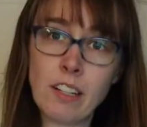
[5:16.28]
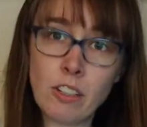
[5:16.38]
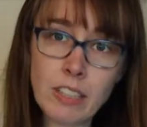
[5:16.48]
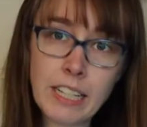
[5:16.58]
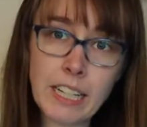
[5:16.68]

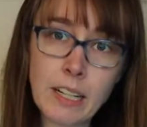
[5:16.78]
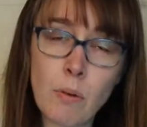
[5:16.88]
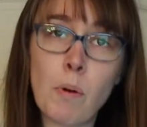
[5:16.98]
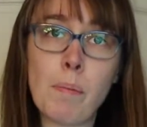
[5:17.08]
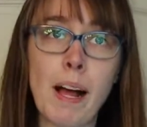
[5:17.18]
literally
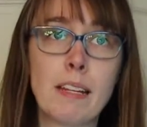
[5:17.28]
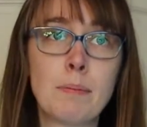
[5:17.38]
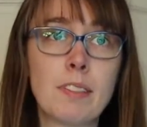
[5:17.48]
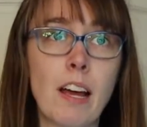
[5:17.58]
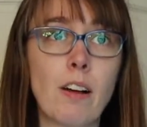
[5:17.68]
were by
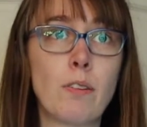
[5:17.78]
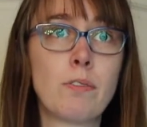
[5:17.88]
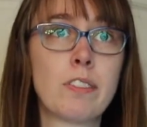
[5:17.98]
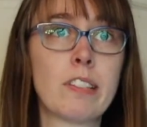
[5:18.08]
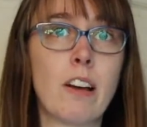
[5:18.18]

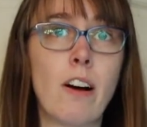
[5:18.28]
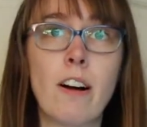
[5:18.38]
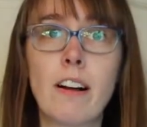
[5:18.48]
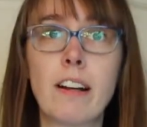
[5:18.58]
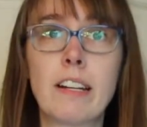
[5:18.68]
themselves
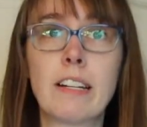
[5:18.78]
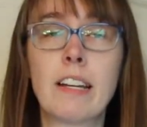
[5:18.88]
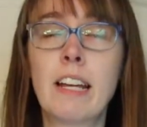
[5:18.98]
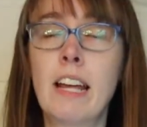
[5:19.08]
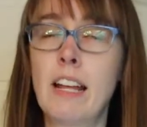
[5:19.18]

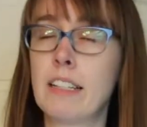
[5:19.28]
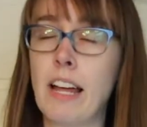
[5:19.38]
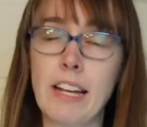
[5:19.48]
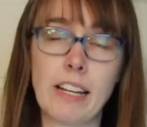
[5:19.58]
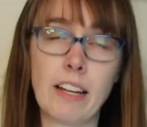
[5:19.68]
on
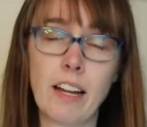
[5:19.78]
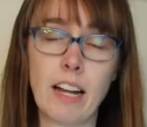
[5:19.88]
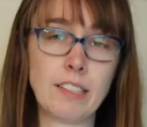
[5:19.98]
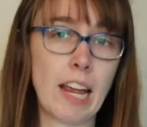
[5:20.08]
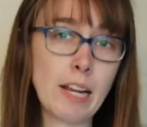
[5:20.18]
like
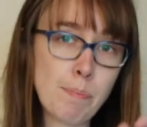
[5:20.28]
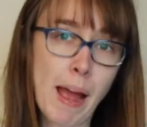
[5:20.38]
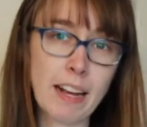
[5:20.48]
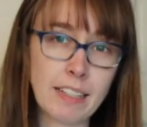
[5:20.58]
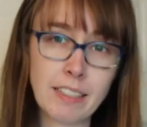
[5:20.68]
a take
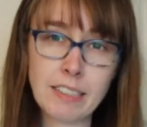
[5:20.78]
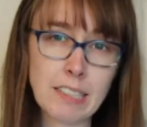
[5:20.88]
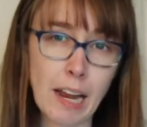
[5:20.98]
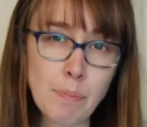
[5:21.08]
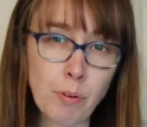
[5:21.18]
back
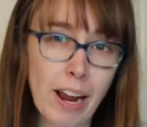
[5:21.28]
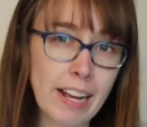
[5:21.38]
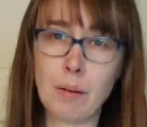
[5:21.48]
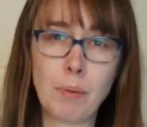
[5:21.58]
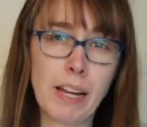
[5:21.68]
type
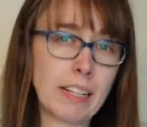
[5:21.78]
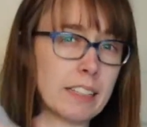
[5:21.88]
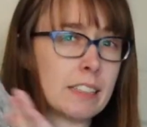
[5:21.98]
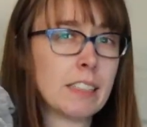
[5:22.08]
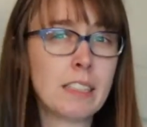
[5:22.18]
rack. I'm
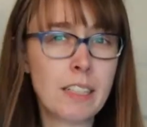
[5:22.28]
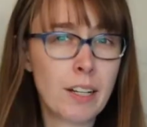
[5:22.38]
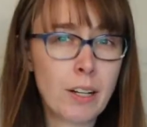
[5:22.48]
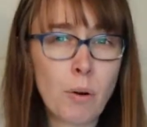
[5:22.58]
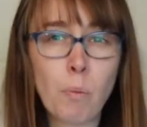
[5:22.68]
like,
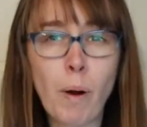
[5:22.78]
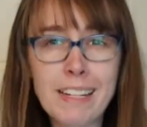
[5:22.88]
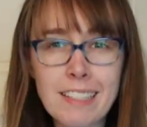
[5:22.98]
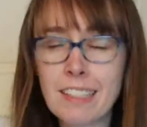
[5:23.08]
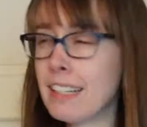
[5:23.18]

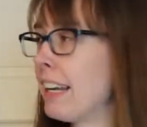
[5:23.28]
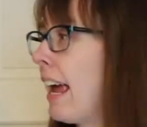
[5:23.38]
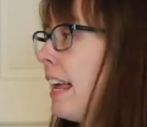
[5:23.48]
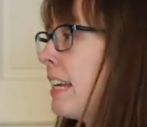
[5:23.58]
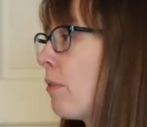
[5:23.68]
what?
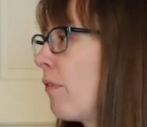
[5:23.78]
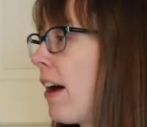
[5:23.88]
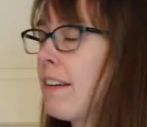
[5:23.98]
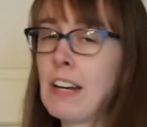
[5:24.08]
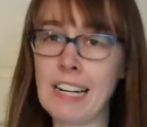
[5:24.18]
And they were
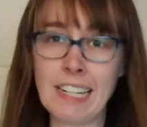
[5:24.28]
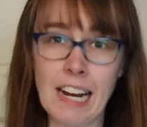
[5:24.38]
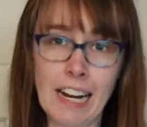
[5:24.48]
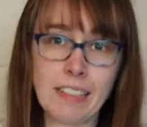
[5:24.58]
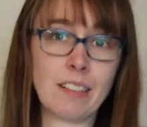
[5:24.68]

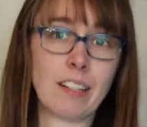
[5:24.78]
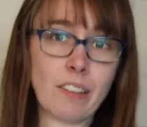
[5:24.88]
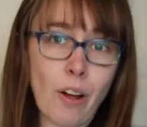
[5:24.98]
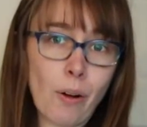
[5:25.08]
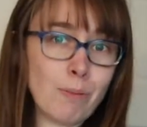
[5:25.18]
$5.99.
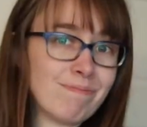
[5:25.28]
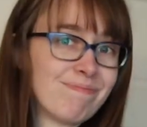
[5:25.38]
So,